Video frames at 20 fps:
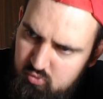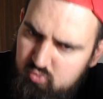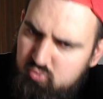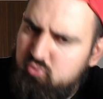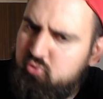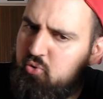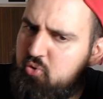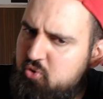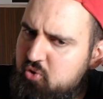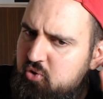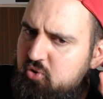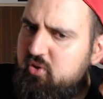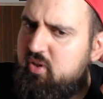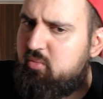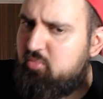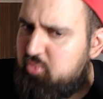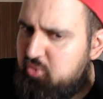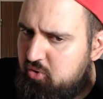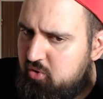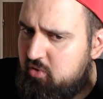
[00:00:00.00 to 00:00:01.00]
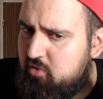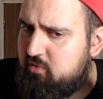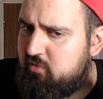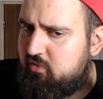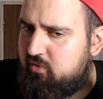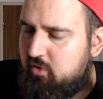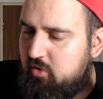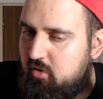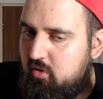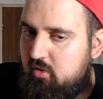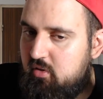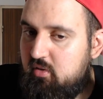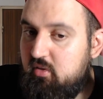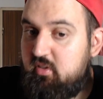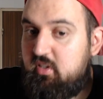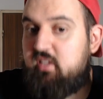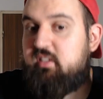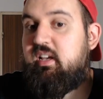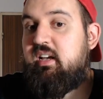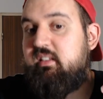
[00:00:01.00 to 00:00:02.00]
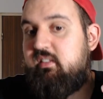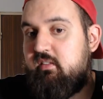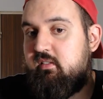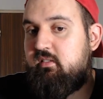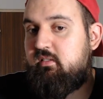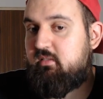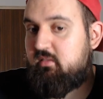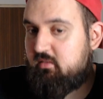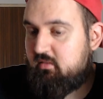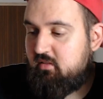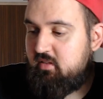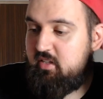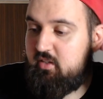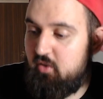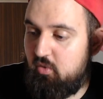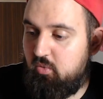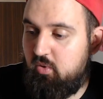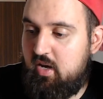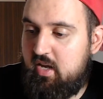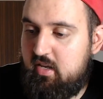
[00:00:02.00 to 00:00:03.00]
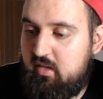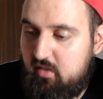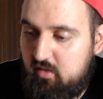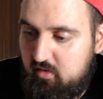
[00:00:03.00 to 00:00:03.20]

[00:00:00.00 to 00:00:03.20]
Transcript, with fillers: you should improve. That's, in a way,